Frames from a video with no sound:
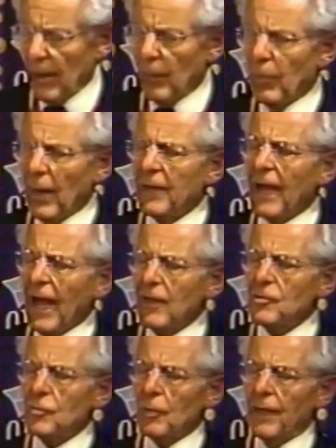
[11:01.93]
but
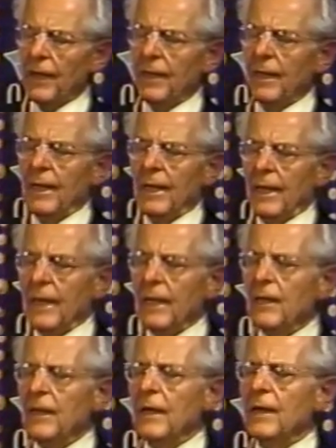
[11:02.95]
actually
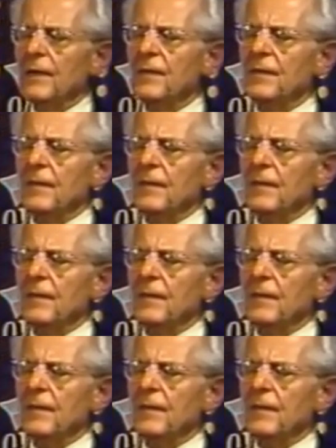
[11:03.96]
it is,